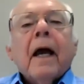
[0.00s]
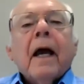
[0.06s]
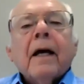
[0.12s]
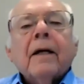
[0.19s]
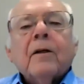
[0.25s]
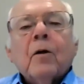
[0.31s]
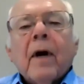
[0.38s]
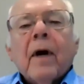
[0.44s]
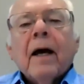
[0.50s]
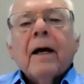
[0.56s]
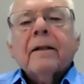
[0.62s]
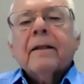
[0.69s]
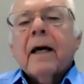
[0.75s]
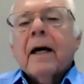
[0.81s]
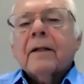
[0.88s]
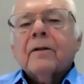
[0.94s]
And you
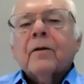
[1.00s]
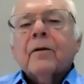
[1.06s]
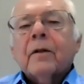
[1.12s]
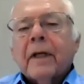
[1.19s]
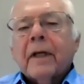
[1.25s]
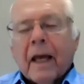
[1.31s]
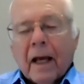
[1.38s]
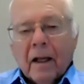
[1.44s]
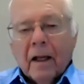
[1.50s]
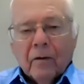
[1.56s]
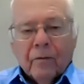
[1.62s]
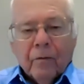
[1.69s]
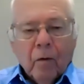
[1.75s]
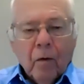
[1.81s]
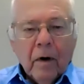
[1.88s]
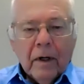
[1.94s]
add that to the
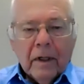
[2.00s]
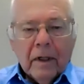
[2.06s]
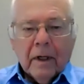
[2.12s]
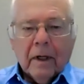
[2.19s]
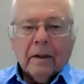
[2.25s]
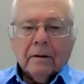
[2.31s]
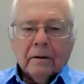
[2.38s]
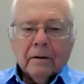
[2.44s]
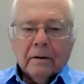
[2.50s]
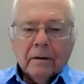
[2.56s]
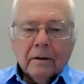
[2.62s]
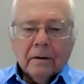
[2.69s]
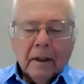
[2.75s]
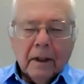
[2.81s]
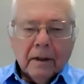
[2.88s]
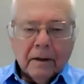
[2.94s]
California
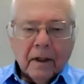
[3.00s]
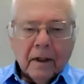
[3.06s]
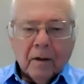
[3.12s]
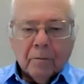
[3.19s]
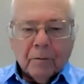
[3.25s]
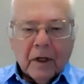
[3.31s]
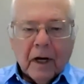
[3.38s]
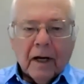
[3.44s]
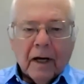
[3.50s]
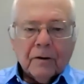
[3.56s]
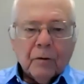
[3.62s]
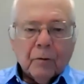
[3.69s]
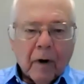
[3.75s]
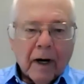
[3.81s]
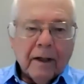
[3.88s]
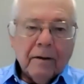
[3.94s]
income
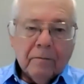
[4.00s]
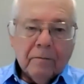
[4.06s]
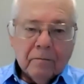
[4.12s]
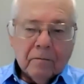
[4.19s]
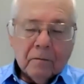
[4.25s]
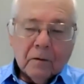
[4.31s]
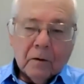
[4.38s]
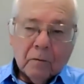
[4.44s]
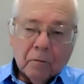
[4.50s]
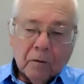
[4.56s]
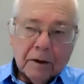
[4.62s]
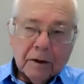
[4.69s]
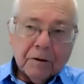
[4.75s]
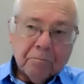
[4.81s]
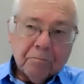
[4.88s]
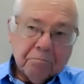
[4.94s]
tax rate,
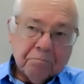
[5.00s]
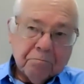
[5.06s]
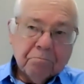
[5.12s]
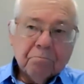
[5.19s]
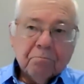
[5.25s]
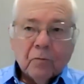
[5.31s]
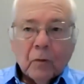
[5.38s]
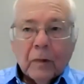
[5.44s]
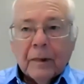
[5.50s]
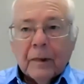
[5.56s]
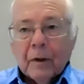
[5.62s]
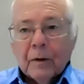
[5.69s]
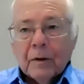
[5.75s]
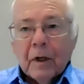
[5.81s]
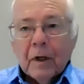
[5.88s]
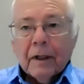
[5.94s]
which when
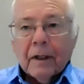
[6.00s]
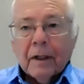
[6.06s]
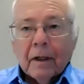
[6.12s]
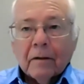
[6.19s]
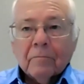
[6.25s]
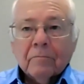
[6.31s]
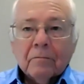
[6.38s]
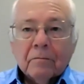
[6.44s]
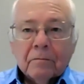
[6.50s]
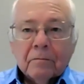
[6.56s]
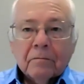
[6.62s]
you're talking